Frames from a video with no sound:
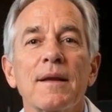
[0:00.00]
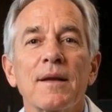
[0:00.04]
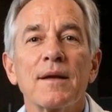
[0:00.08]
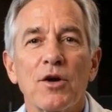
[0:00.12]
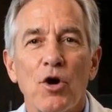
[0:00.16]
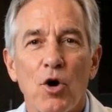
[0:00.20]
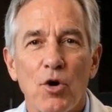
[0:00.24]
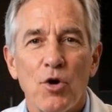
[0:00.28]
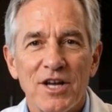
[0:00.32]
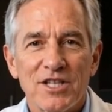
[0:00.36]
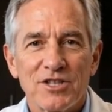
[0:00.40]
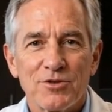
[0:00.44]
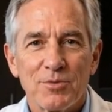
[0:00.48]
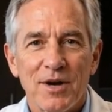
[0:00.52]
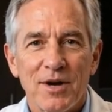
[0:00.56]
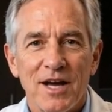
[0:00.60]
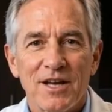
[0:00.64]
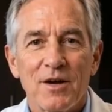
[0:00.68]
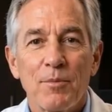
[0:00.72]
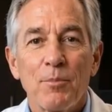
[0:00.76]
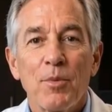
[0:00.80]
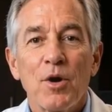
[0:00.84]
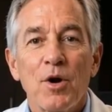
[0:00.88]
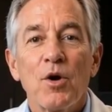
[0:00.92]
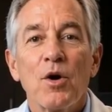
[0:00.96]
Don't expect
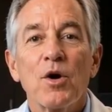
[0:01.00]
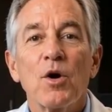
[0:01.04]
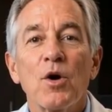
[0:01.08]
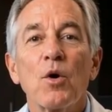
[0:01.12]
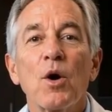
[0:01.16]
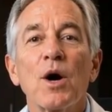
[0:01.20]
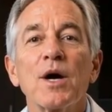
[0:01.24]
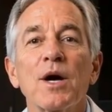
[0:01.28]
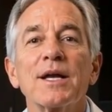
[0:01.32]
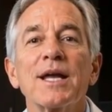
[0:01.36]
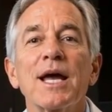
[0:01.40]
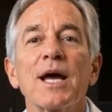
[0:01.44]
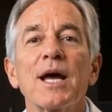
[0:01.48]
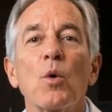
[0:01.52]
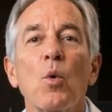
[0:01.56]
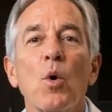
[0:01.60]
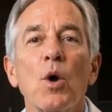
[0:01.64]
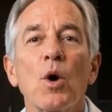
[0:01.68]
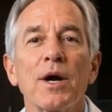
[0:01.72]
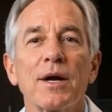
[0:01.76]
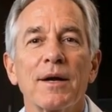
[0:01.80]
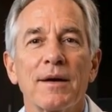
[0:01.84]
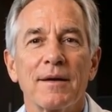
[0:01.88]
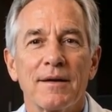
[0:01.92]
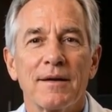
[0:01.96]
a miracle on day
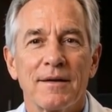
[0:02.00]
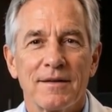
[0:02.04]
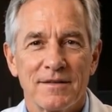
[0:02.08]
1.